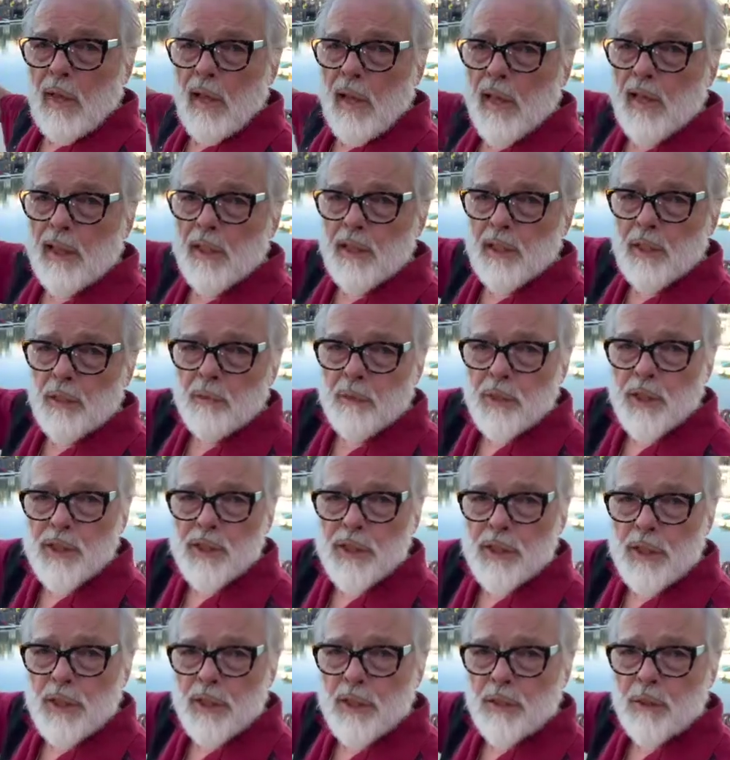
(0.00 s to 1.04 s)
80 degrees
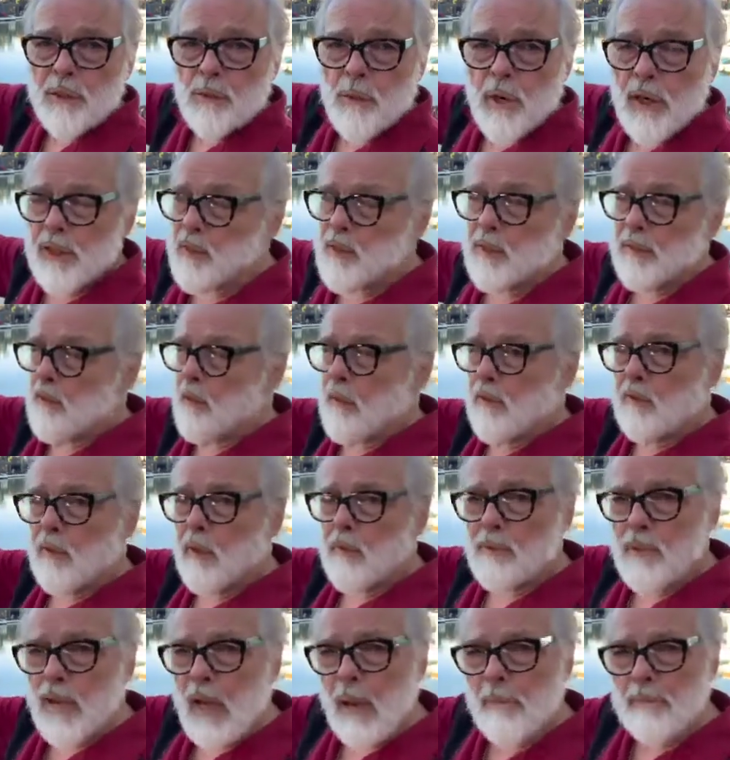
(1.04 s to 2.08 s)
in either direction,
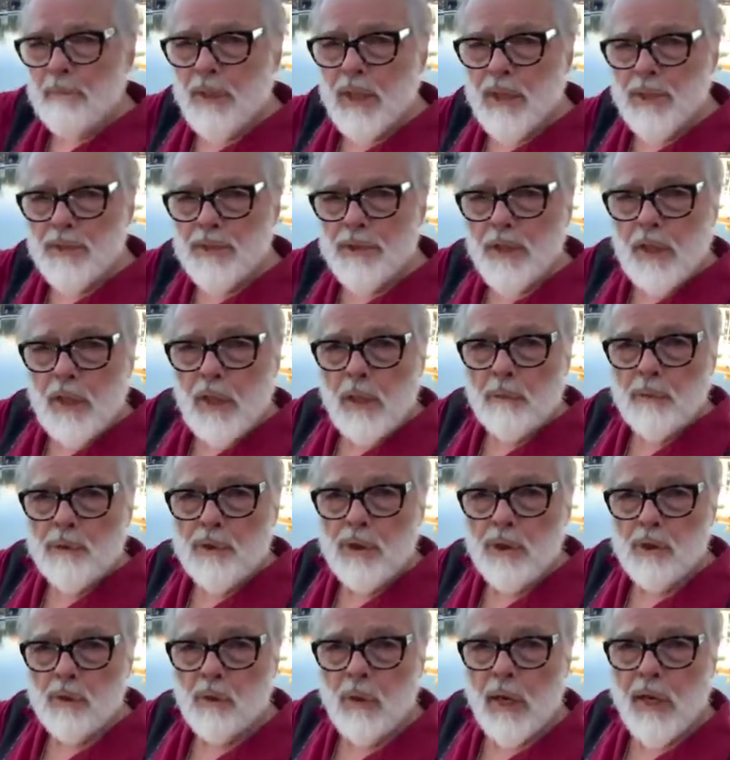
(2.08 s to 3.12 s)
from top dead center,
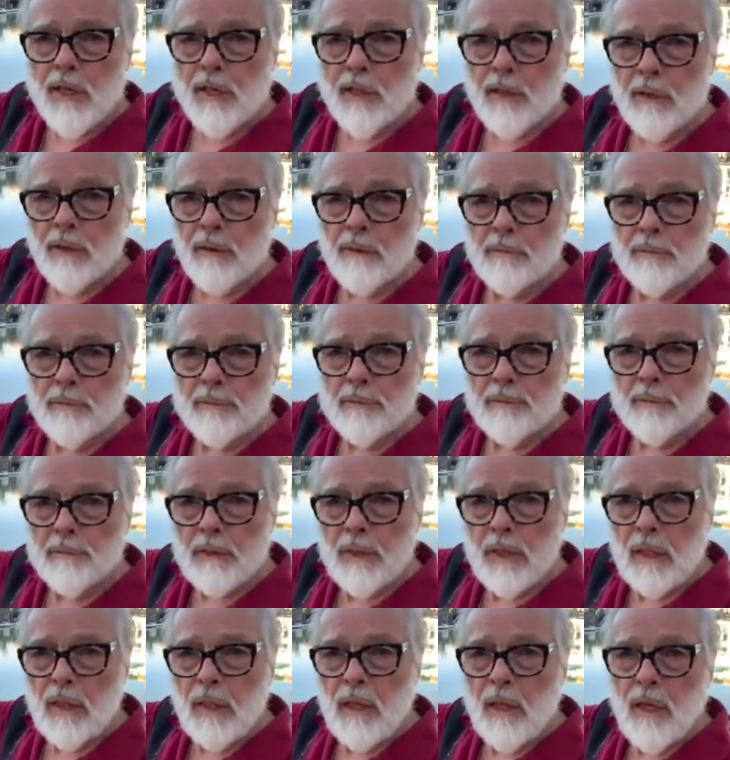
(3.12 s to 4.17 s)
which is right here.
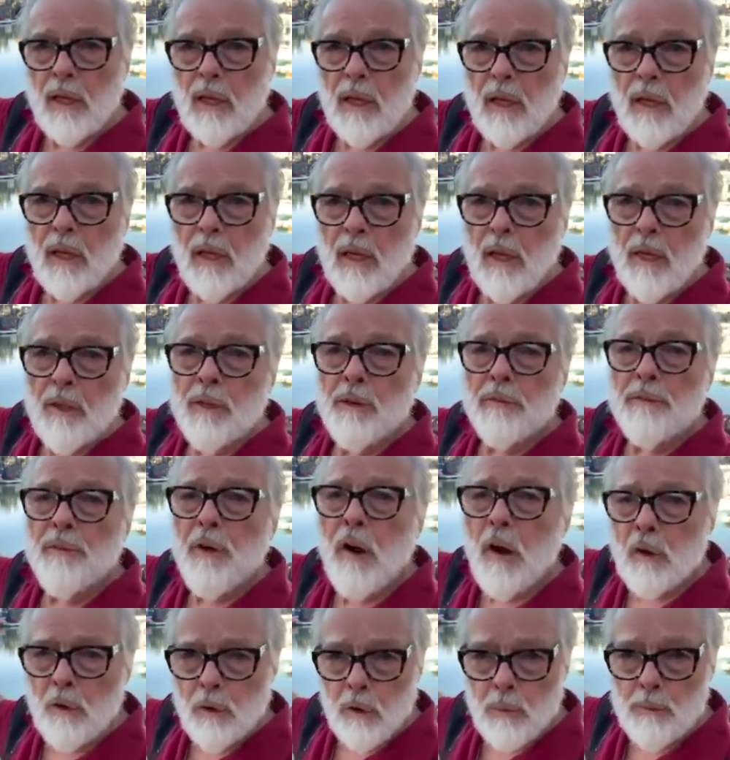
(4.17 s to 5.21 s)
The
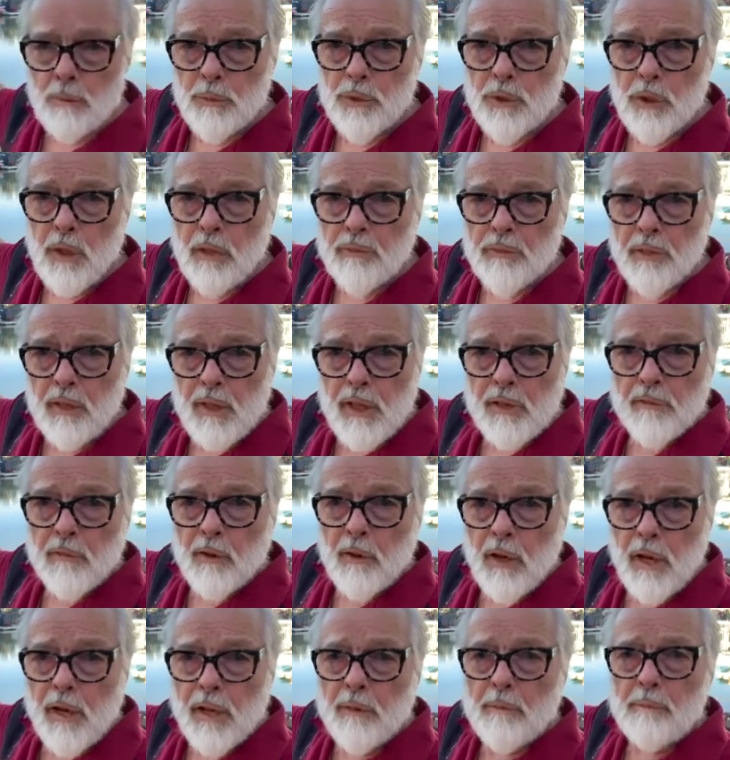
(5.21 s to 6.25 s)
fulcrums of the
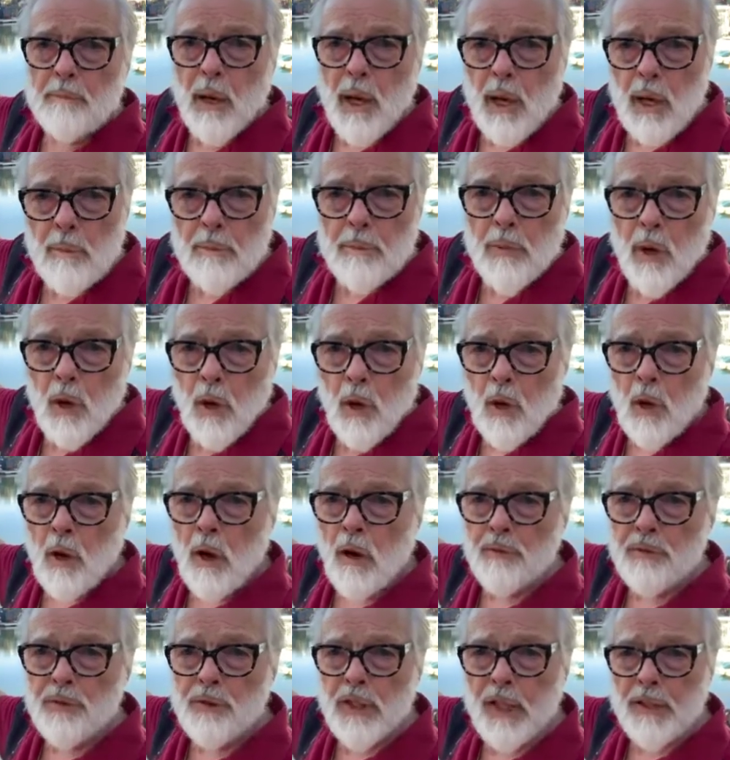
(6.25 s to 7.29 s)
lever and pump are
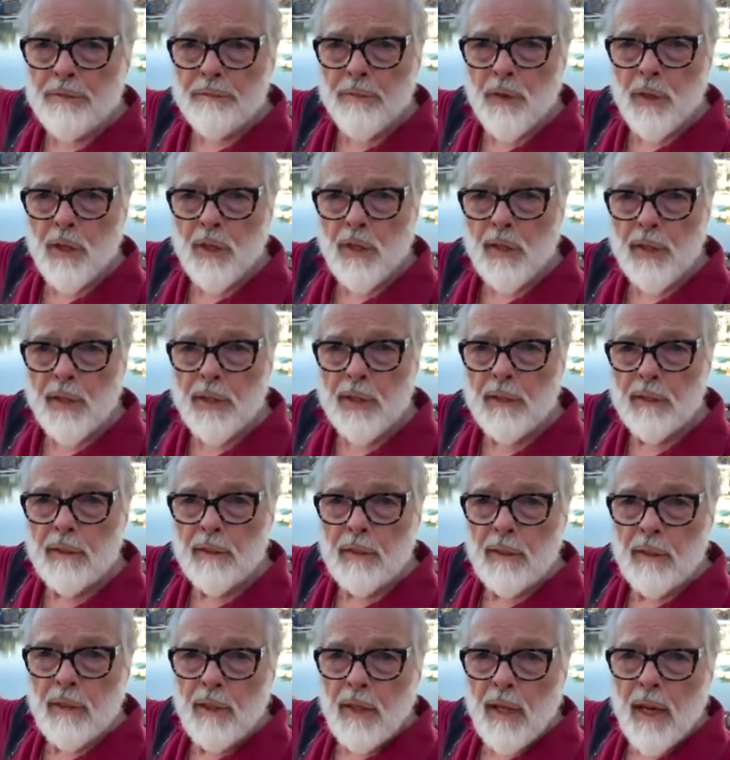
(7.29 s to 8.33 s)
offset vertically,
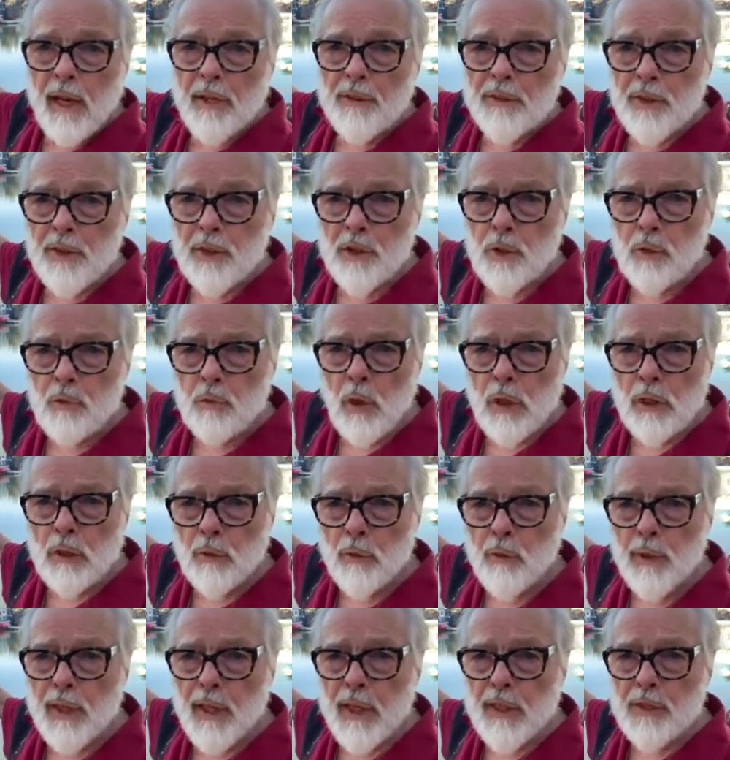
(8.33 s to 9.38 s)
and this is what
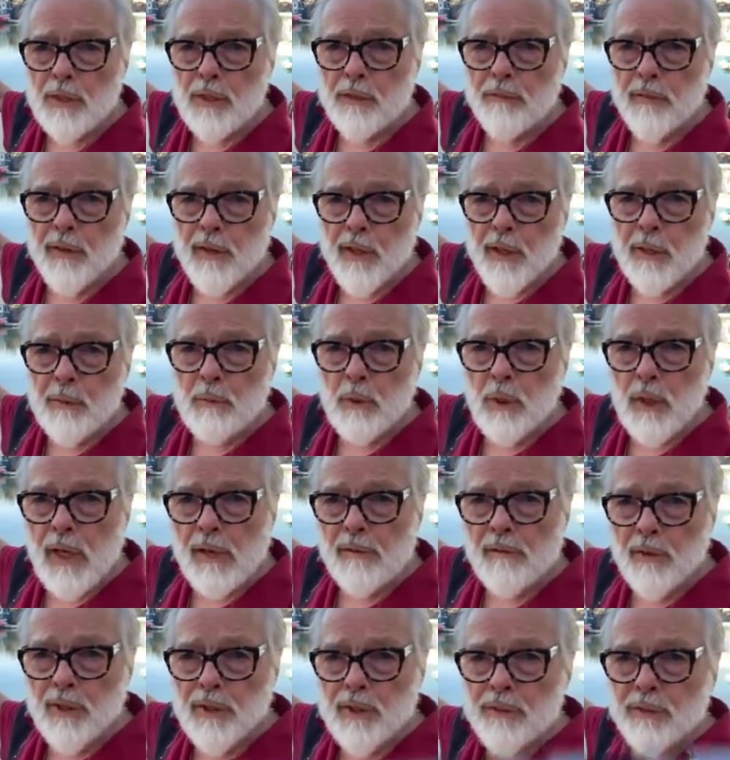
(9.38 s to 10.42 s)
creates the variable
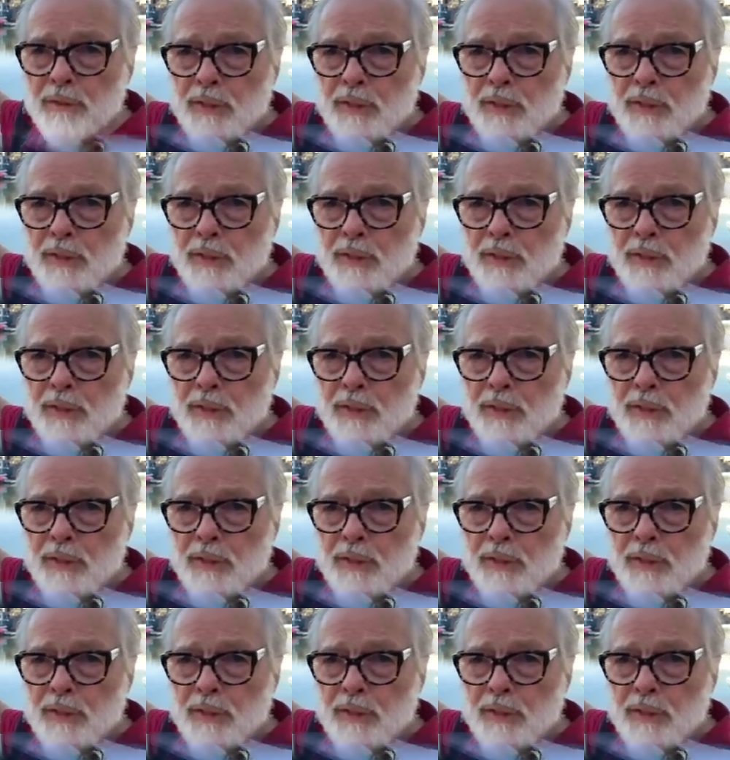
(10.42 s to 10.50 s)
leverage